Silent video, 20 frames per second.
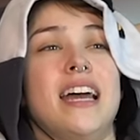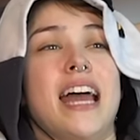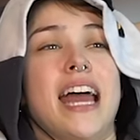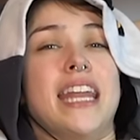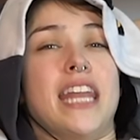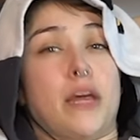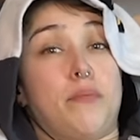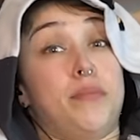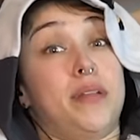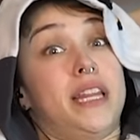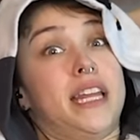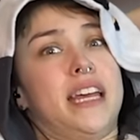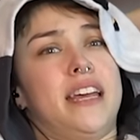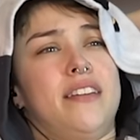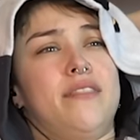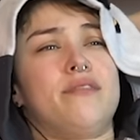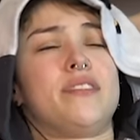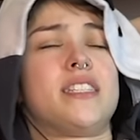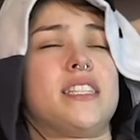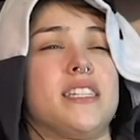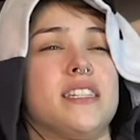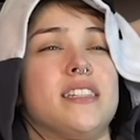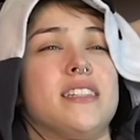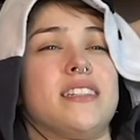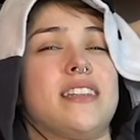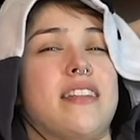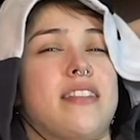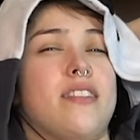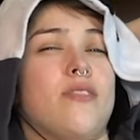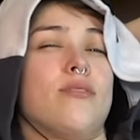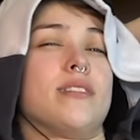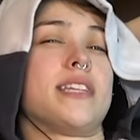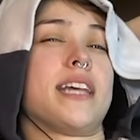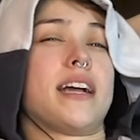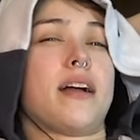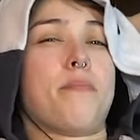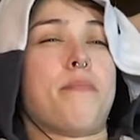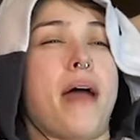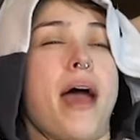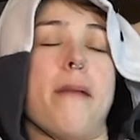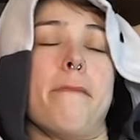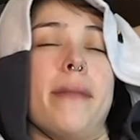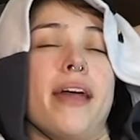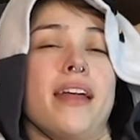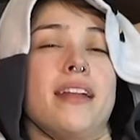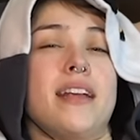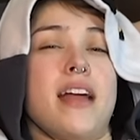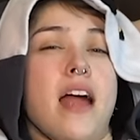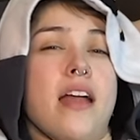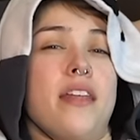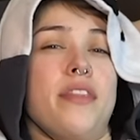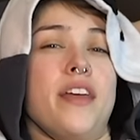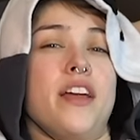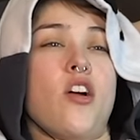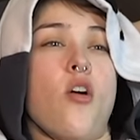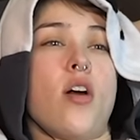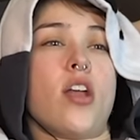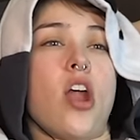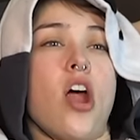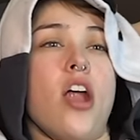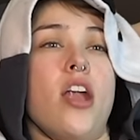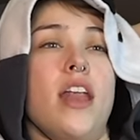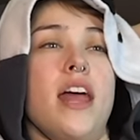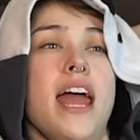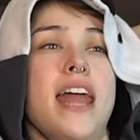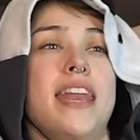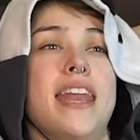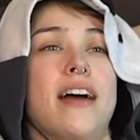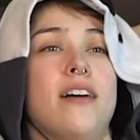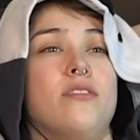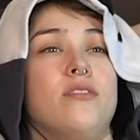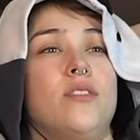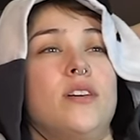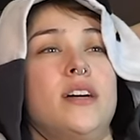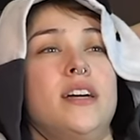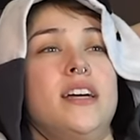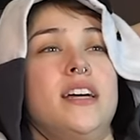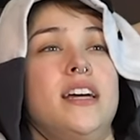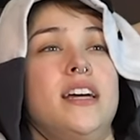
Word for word: and like believed that there was like a Batman kind of thing going on, and now